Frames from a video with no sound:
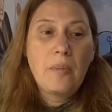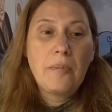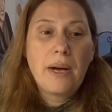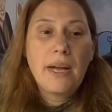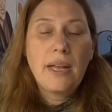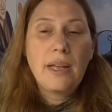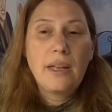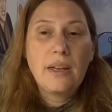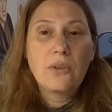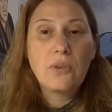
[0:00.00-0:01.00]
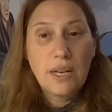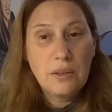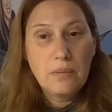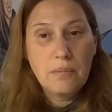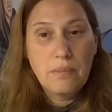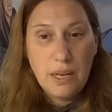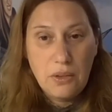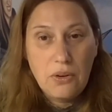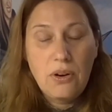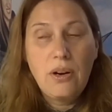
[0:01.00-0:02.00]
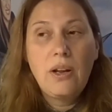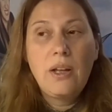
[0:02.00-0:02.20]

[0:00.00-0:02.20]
my grandmother